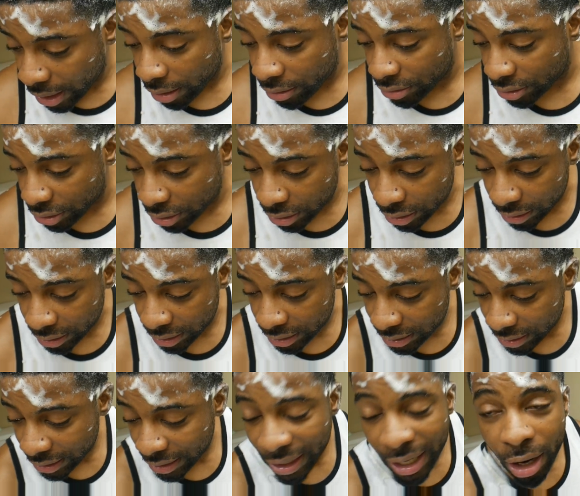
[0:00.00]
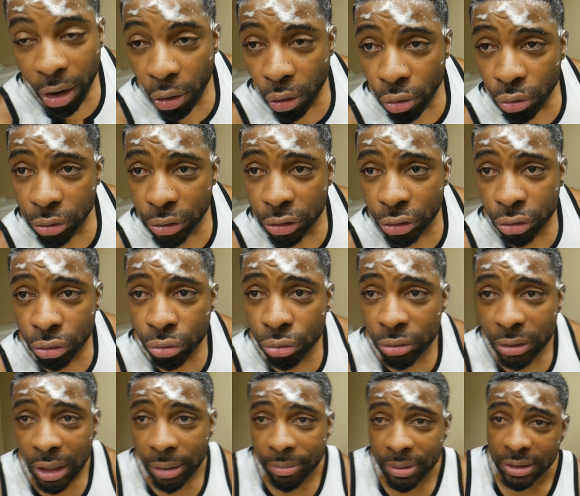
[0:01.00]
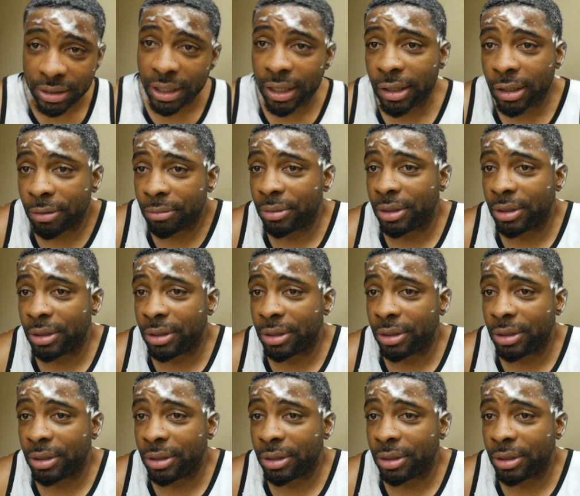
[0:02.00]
I was younger, you got older dudes that be telling